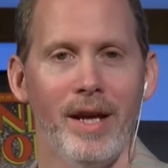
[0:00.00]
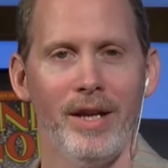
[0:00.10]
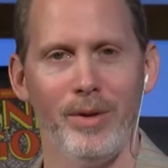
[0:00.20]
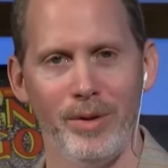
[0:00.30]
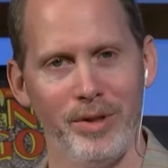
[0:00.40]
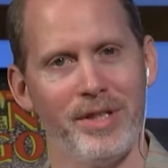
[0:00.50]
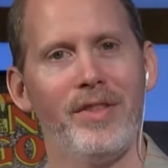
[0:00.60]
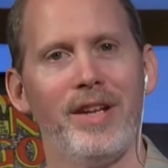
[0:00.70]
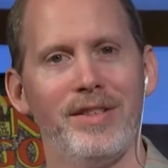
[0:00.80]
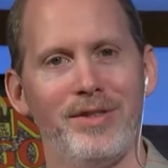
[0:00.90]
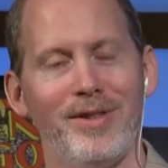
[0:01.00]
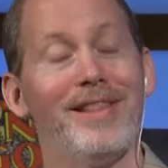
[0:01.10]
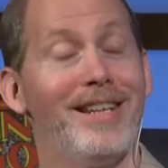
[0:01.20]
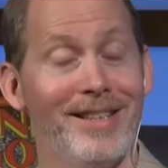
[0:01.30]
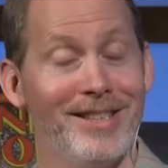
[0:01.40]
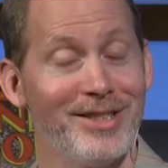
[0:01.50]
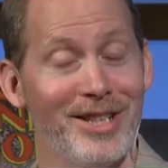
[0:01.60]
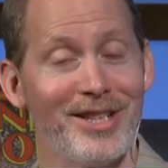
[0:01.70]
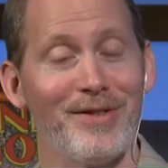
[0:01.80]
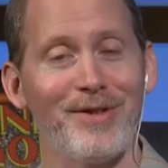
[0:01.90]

you said that it's legally distinctive